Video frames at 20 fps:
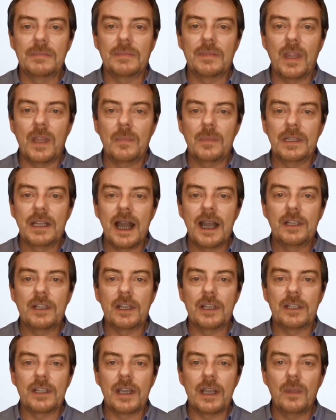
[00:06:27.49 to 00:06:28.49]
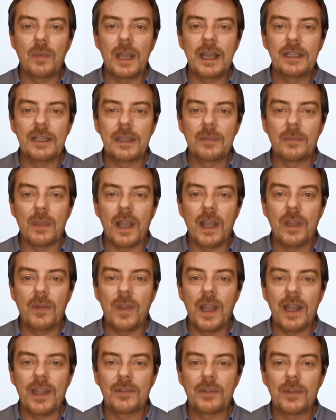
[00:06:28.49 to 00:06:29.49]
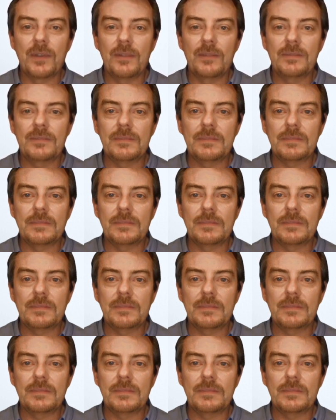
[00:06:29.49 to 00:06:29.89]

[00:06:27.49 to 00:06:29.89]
who is anxiously awaiting my arrival.